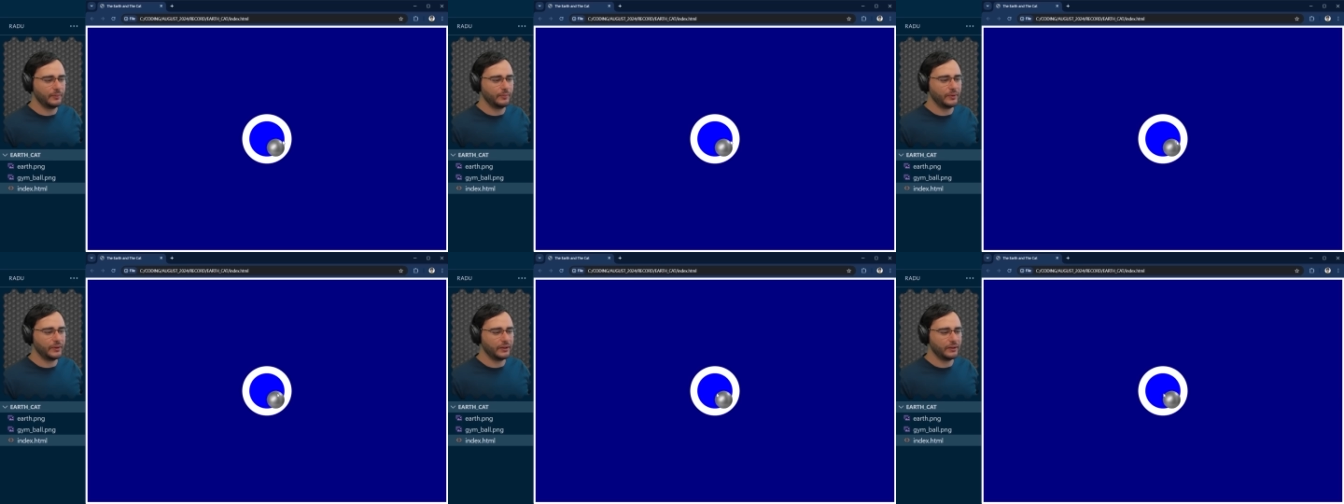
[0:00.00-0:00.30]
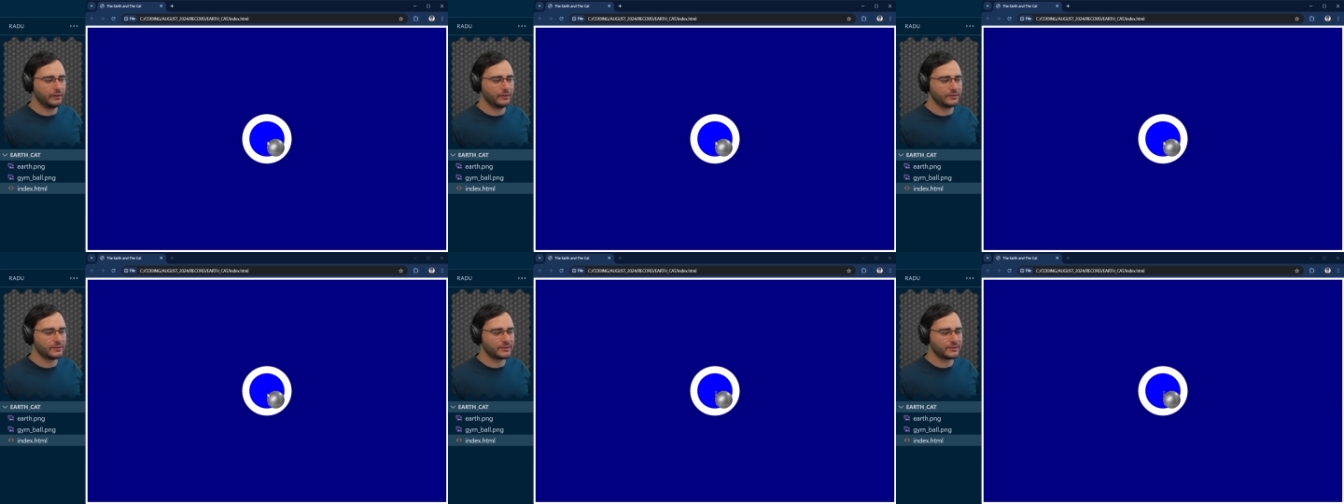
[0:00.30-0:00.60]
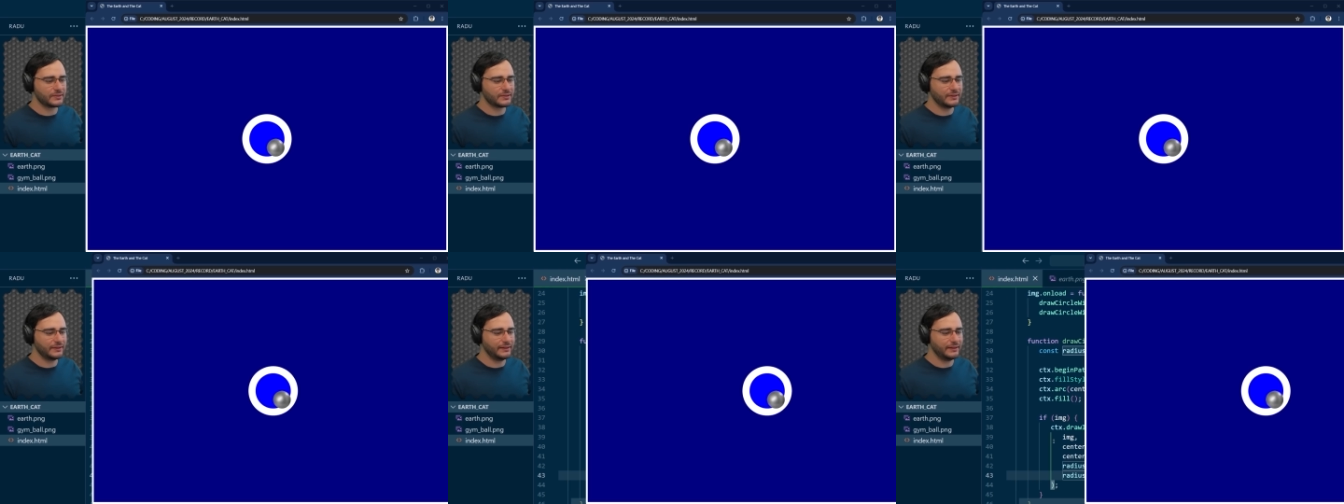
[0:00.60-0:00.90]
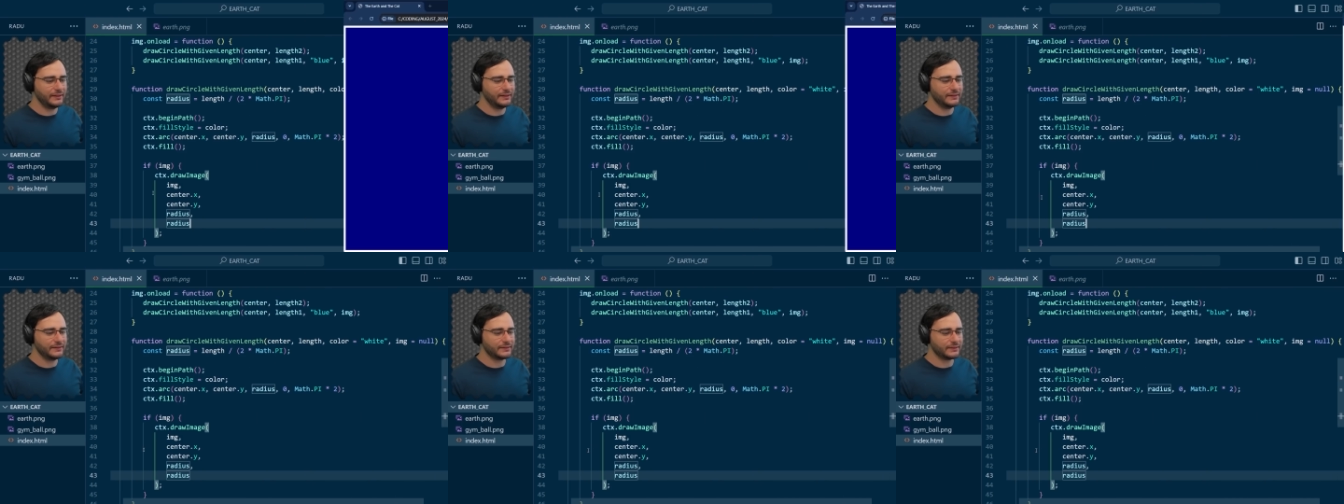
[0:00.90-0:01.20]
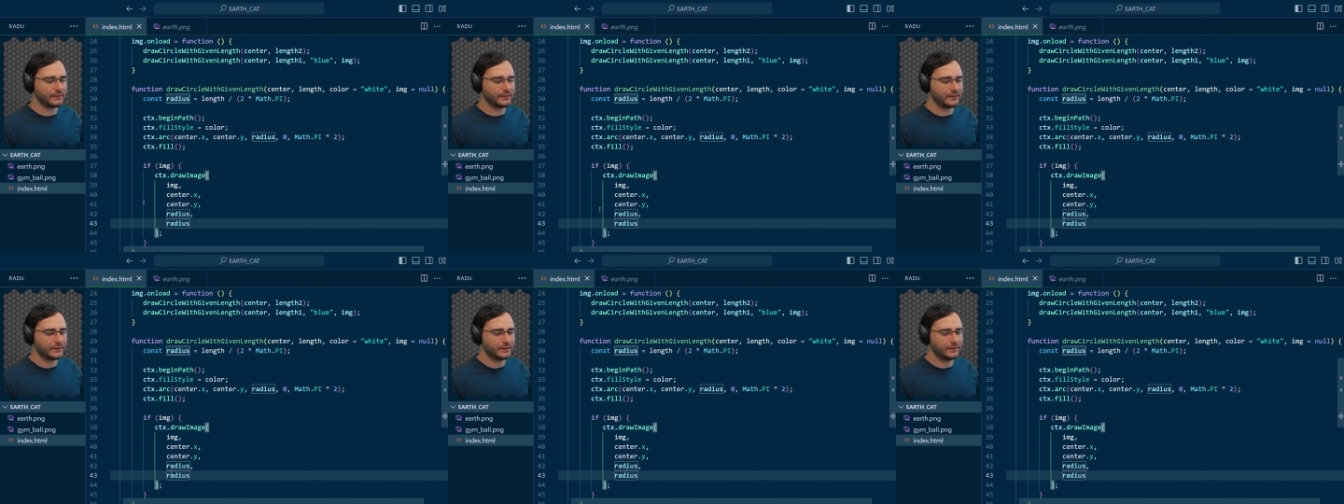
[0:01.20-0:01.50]
because these
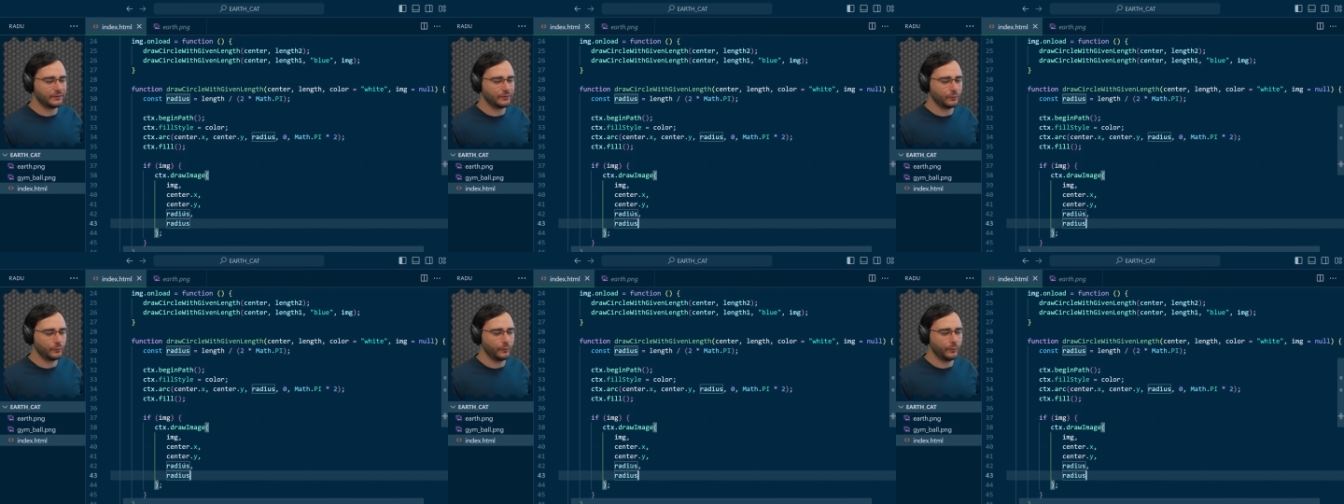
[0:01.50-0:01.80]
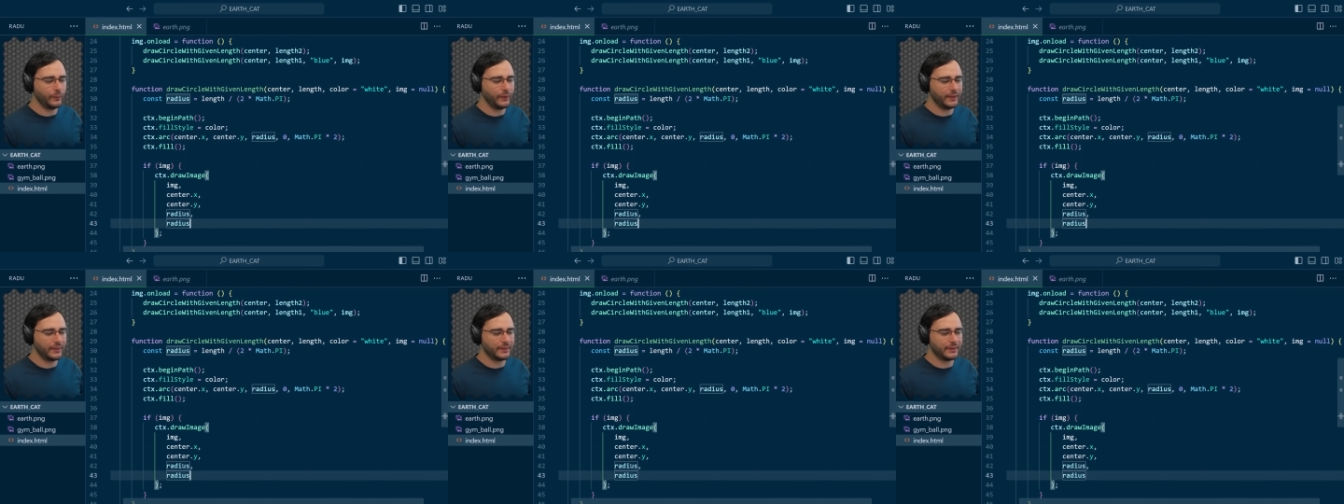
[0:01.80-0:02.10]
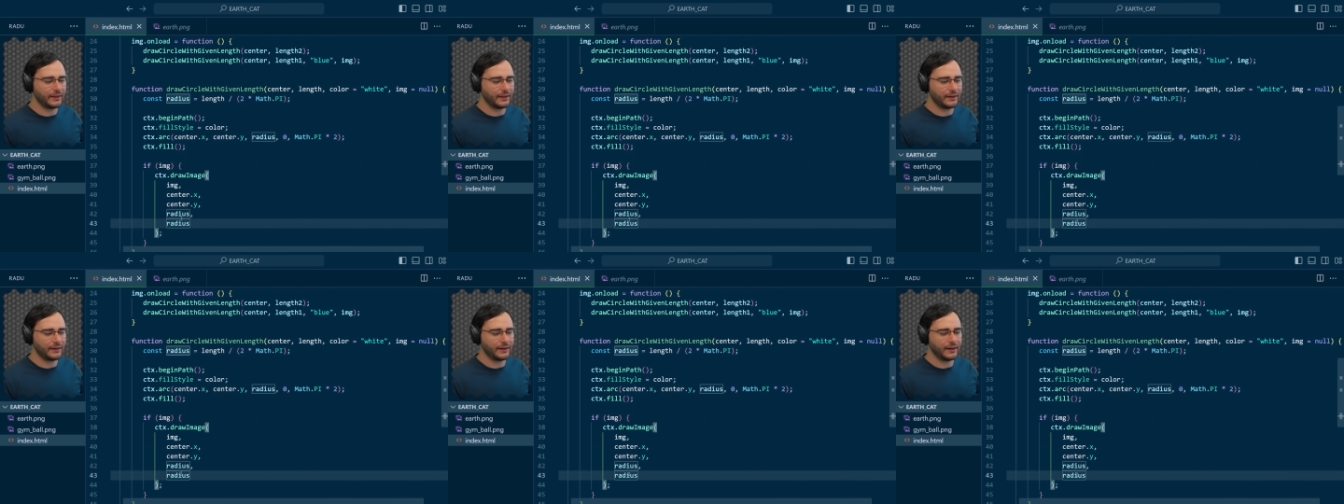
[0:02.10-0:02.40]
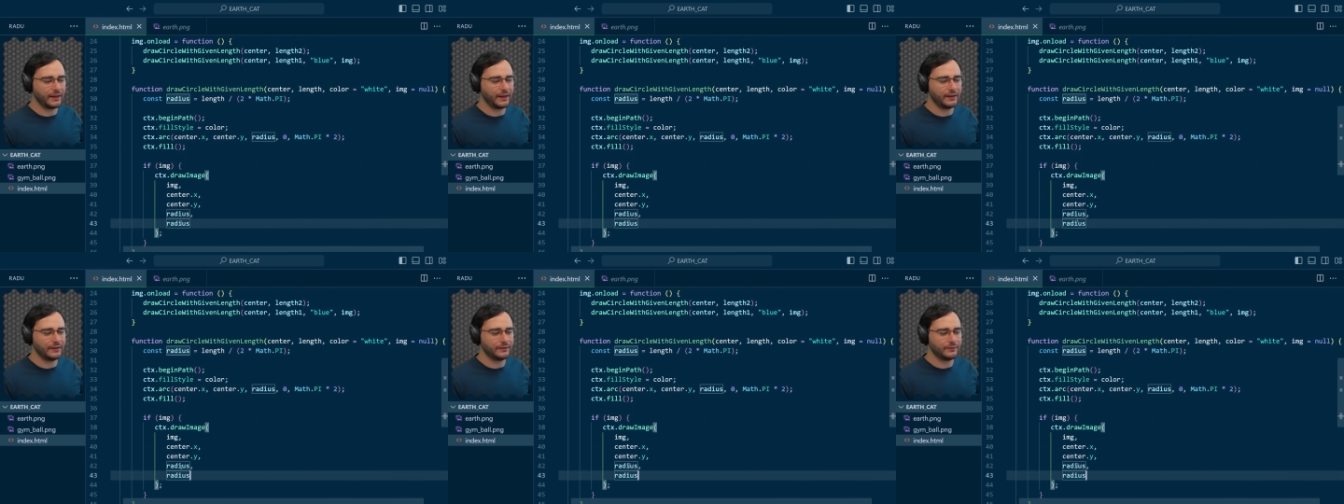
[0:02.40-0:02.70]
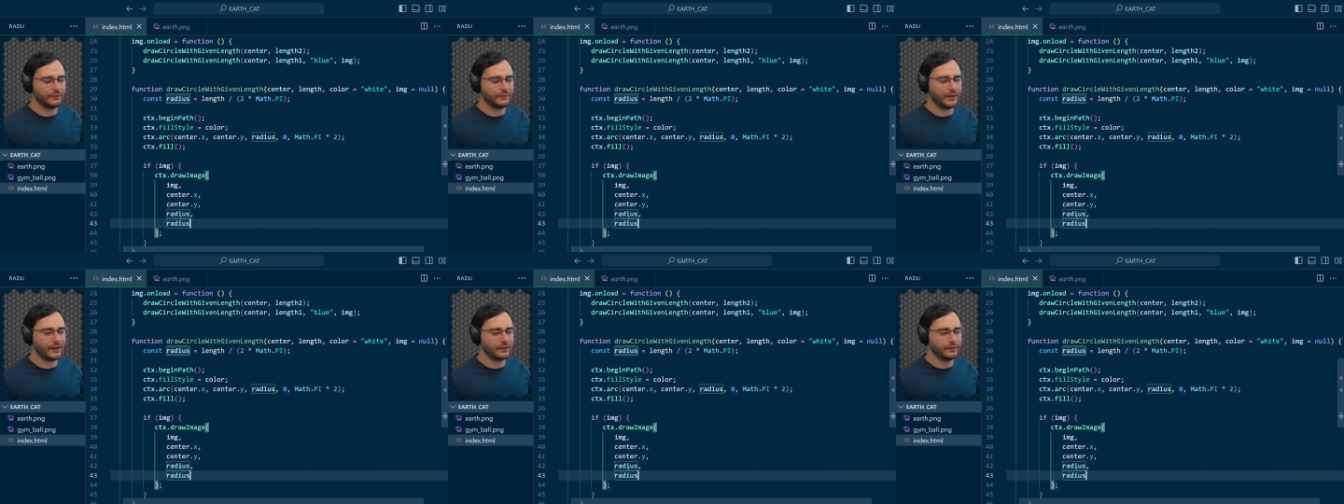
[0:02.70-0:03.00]
are width and height
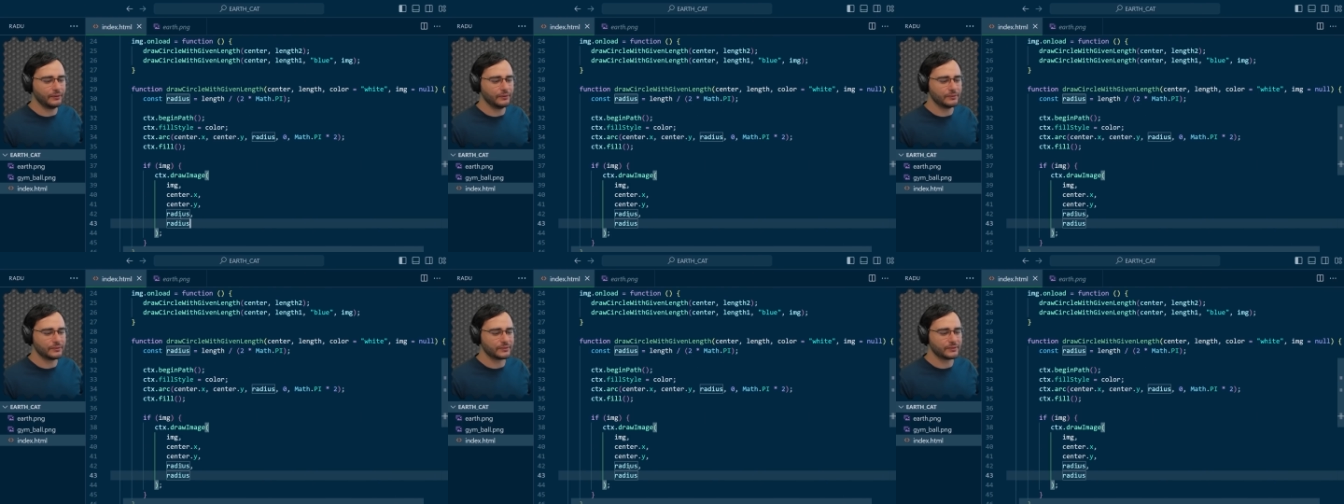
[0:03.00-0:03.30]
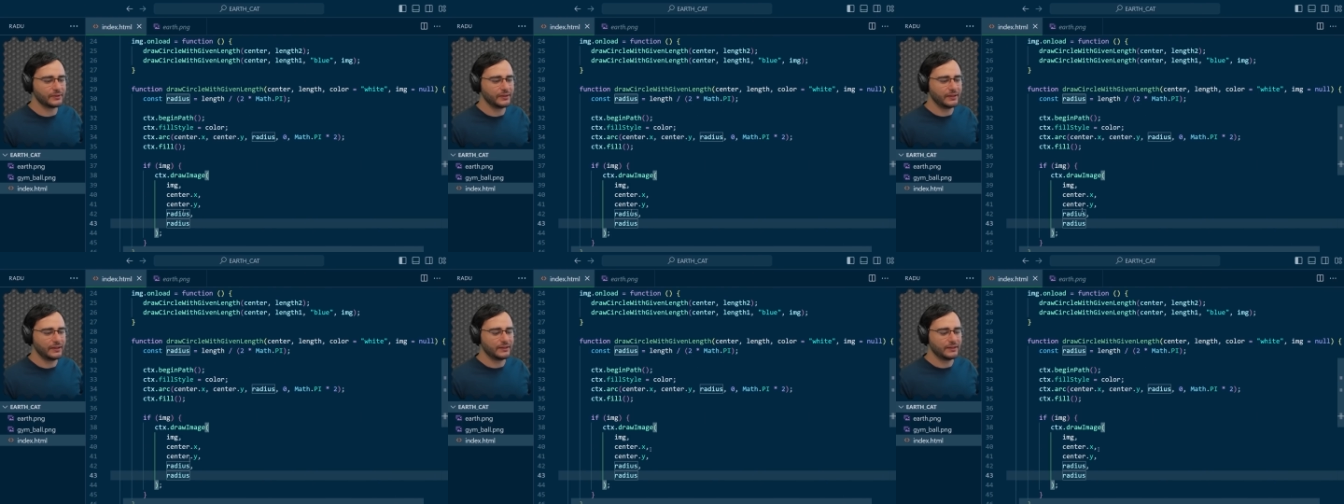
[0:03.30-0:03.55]
values.